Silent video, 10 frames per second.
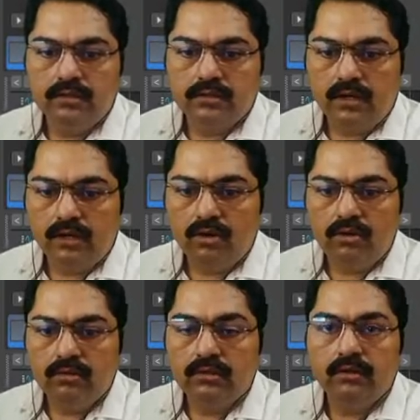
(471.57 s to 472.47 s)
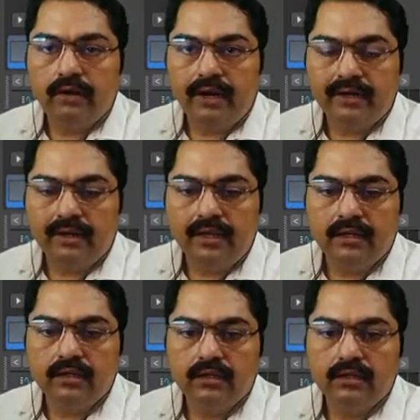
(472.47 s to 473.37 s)
Click on right click,
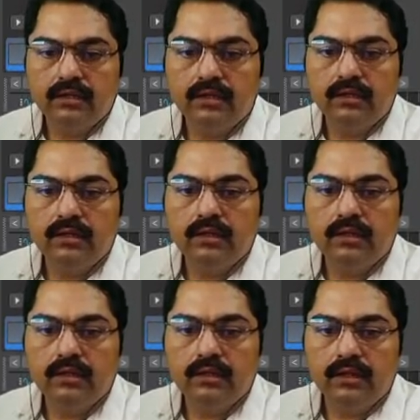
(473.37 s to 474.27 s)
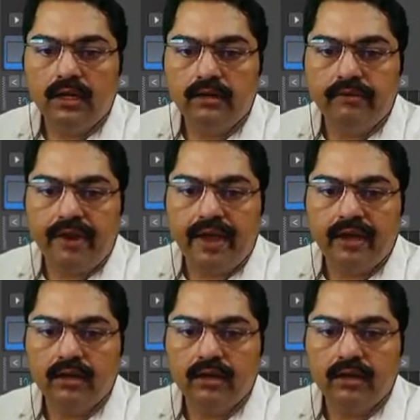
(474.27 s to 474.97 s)
then drag,